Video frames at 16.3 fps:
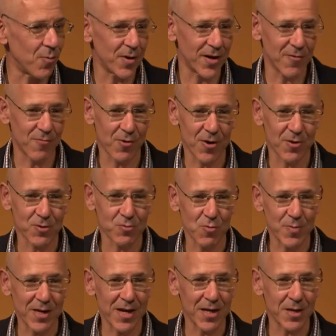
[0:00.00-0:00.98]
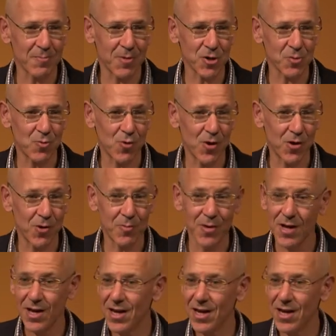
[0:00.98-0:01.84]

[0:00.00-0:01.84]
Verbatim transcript: but everyone else would be getting much more help.